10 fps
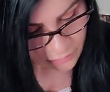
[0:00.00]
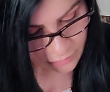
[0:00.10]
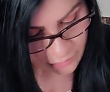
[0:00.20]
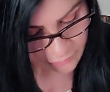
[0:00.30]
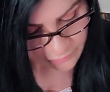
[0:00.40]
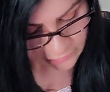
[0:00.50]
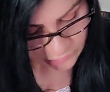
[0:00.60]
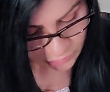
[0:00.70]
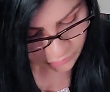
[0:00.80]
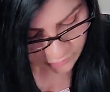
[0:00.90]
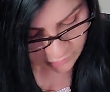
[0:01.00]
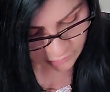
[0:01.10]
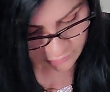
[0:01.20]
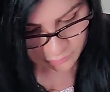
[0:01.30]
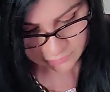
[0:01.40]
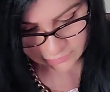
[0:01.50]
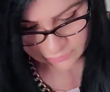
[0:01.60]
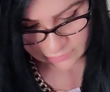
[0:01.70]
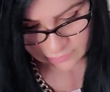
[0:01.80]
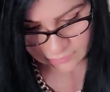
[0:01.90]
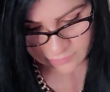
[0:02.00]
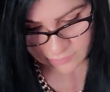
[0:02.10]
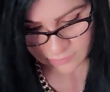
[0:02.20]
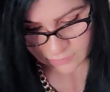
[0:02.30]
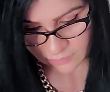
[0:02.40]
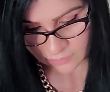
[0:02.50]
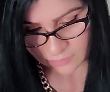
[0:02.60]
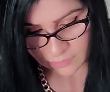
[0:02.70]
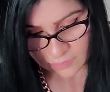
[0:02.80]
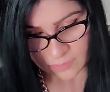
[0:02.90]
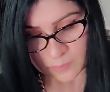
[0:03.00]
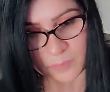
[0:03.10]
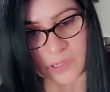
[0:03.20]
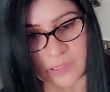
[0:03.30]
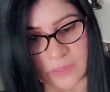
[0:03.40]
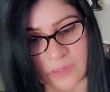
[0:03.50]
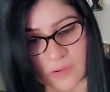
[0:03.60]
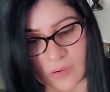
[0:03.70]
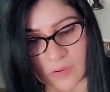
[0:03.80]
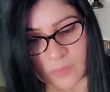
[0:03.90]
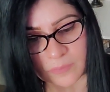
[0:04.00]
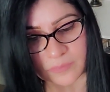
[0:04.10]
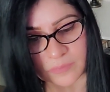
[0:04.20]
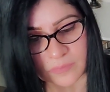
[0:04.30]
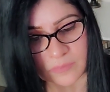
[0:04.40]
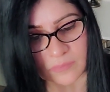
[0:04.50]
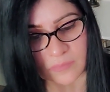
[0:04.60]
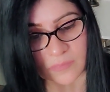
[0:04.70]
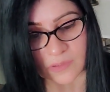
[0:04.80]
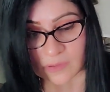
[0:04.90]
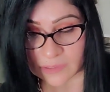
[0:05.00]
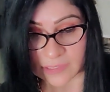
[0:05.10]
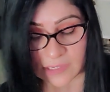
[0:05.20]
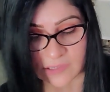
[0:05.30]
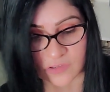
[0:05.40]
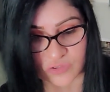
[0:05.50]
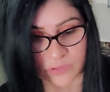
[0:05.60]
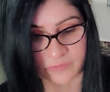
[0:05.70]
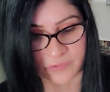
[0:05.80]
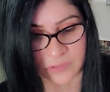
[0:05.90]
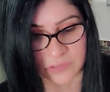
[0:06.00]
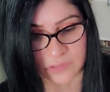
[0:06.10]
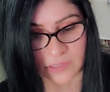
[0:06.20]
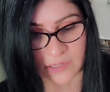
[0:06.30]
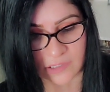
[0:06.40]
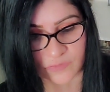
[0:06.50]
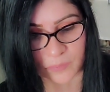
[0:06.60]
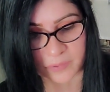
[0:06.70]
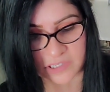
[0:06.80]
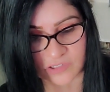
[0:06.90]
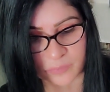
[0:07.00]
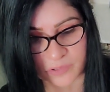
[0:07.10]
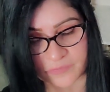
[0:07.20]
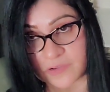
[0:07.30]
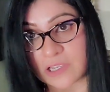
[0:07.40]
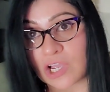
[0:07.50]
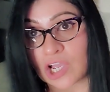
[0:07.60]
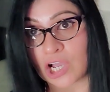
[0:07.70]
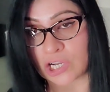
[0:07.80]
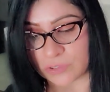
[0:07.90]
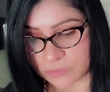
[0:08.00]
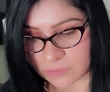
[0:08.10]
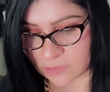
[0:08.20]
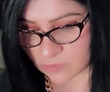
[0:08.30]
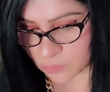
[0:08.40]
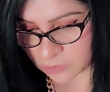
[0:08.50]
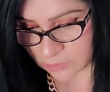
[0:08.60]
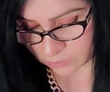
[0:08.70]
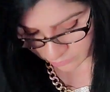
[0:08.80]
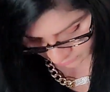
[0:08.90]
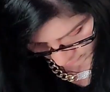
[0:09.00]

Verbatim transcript: I really don't see this one here, guys. But um, again, it's a dream filter and it's for picture perfect color. This one here.